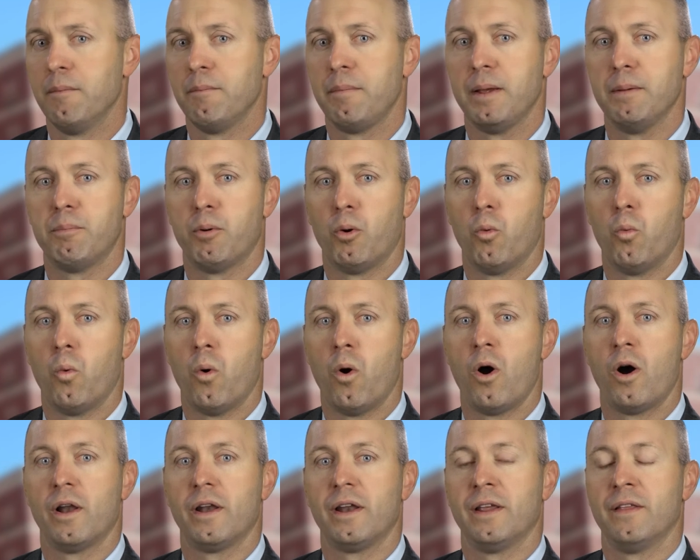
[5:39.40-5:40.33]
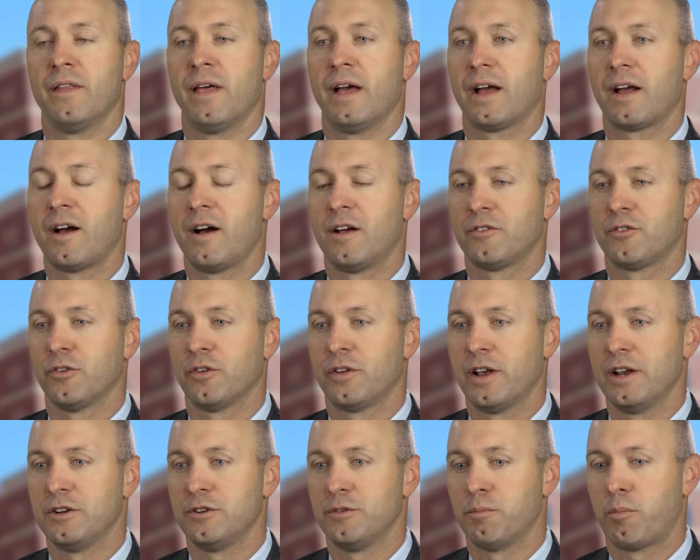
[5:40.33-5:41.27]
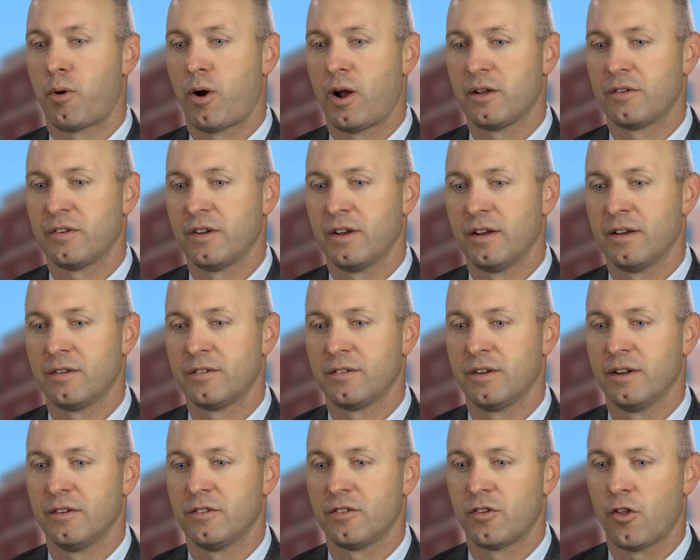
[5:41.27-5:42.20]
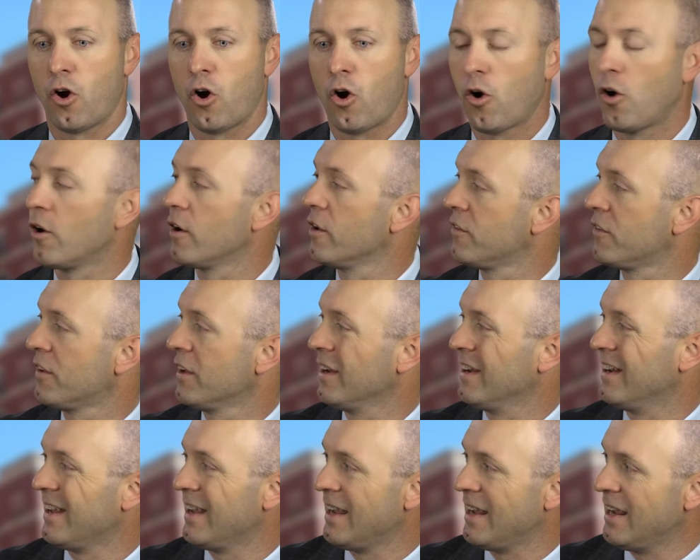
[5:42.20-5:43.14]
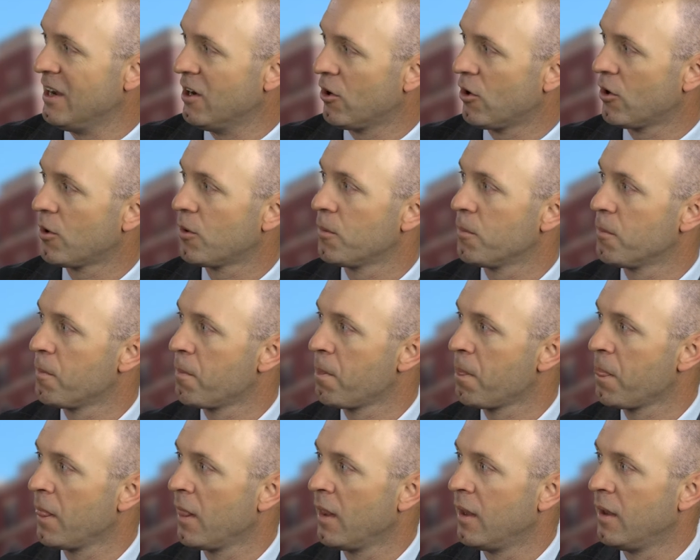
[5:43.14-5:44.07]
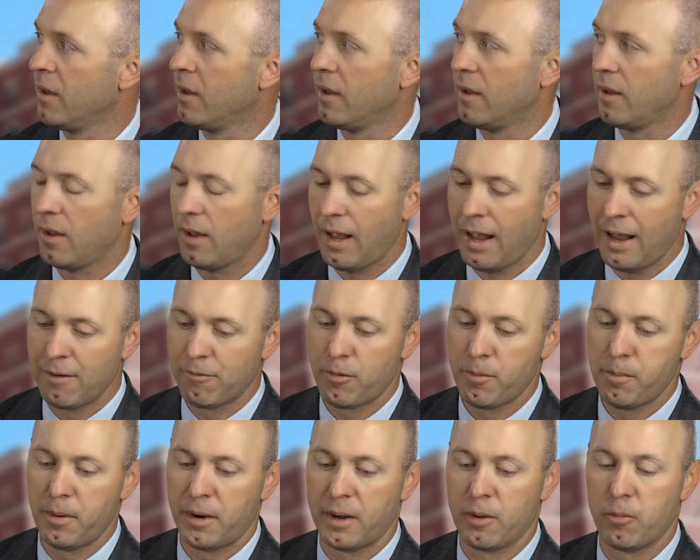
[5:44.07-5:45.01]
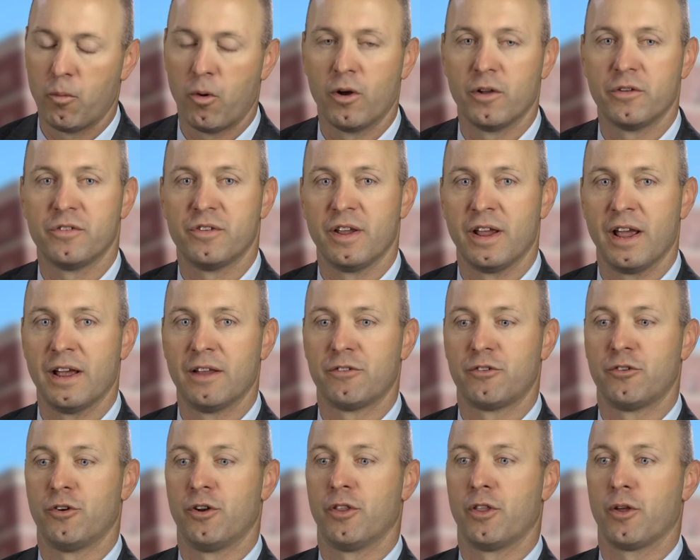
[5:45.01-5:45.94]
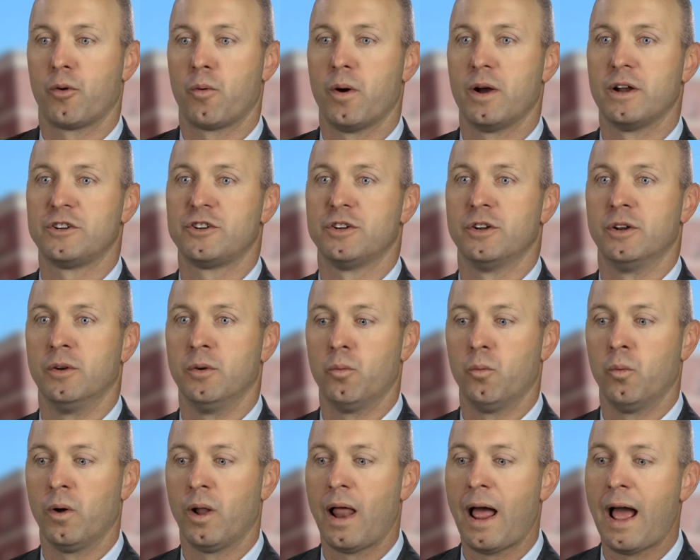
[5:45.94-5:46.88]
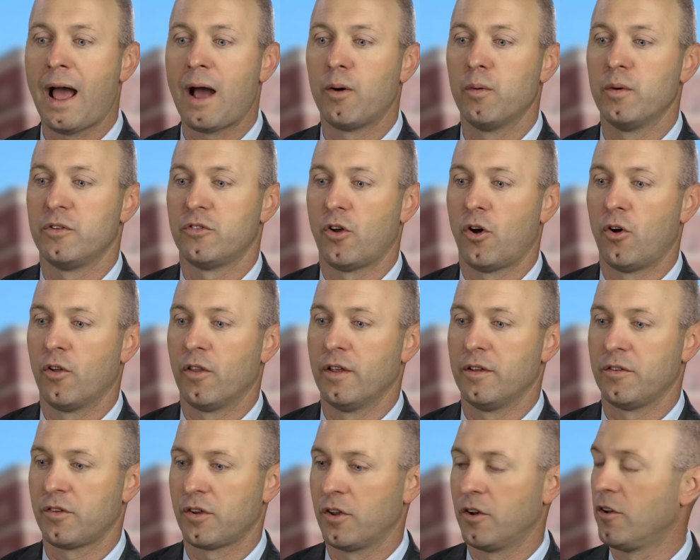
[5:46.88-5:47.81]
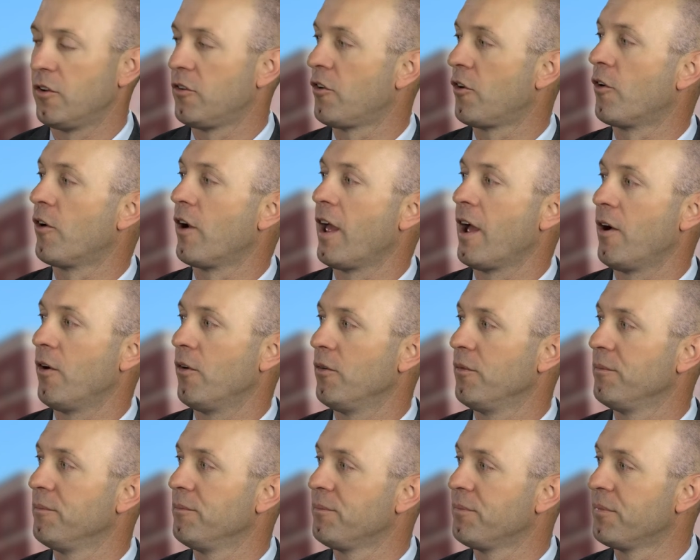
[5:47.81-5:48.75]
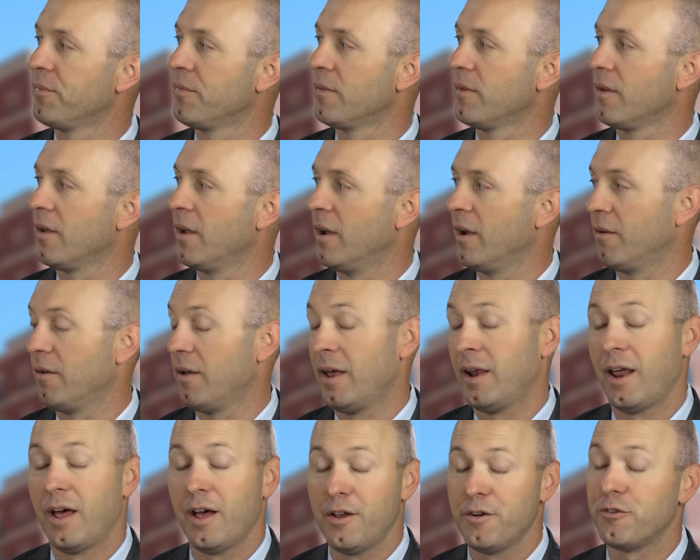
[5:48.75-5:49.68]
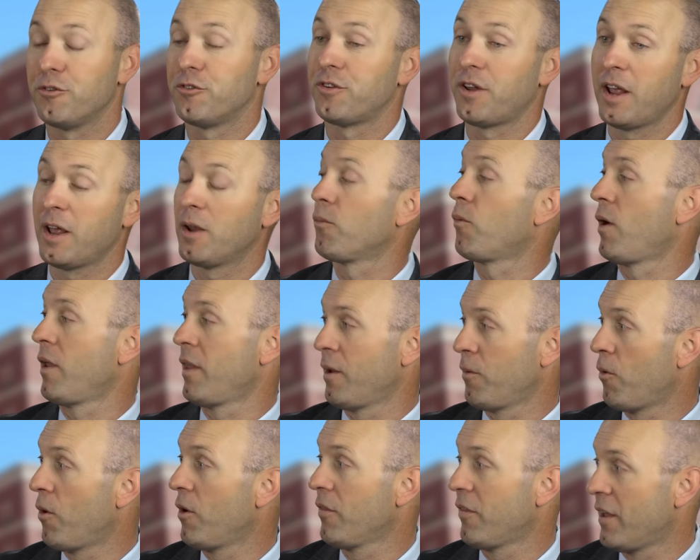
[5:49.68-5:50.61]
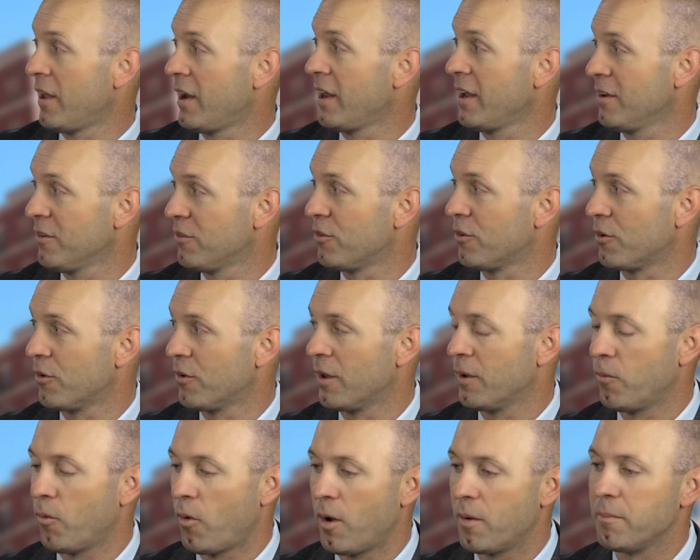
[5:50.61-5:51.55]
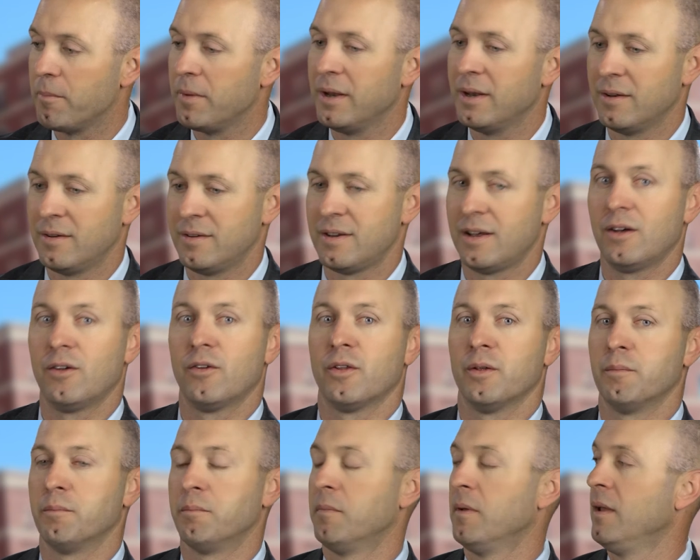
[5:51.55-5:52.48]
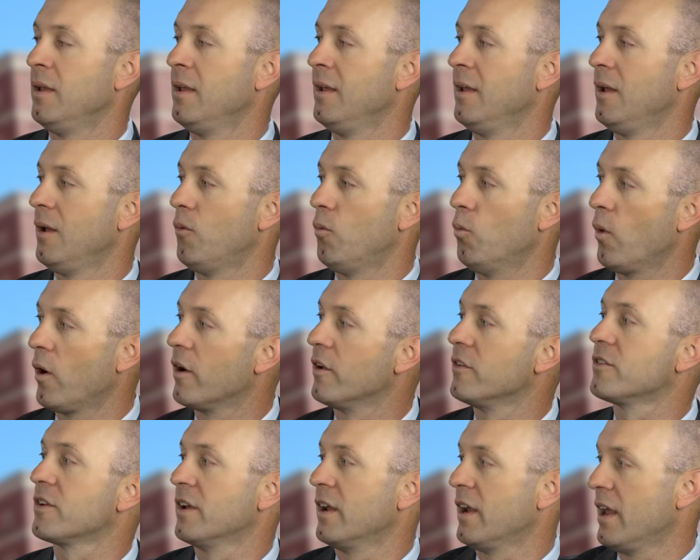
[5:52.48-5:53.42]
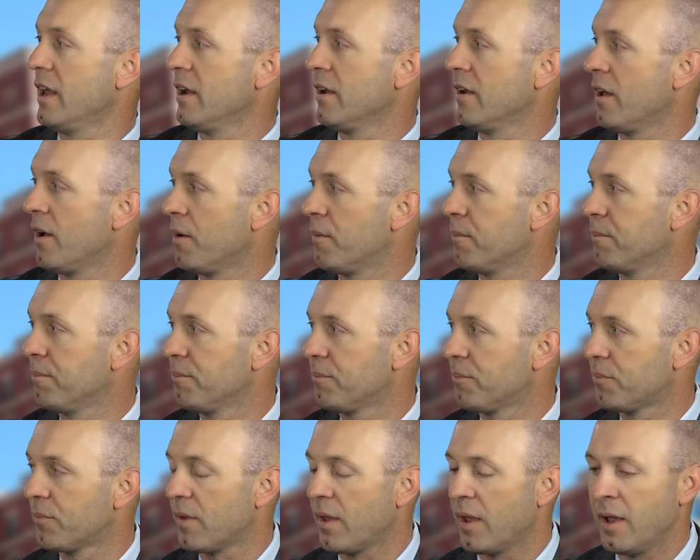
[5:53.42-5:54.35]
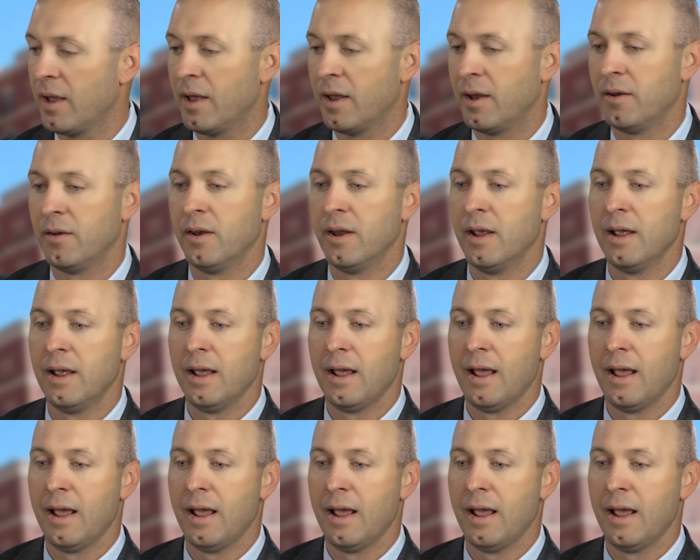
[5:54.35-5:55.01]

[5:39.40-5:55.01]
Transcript: people want in that consultation process that's the hardest thing to hear, everybody wants the answer to the question, well, how is all this going to turn out? And I understand why they want that answer. They want me to tell them where it's going to end up. And